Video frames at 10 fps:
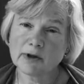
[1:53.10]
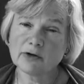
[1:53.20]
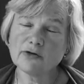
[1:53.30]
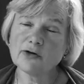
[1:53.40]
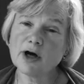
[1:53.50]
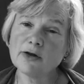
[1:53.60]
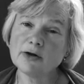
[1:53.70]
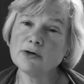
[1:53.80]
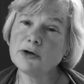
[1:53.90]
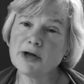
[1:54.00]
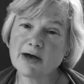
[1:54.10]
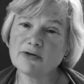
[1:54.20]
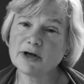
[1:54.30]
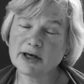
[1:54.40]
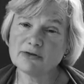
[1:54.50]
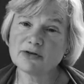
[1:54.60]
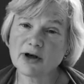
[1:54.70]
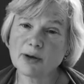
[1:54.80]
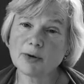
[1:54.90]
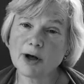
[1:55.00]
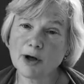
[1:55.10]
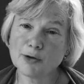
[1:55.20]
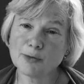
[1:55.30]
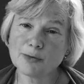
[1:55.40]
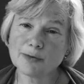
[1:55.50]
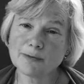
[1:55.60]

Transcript: the Father who never gives up hope,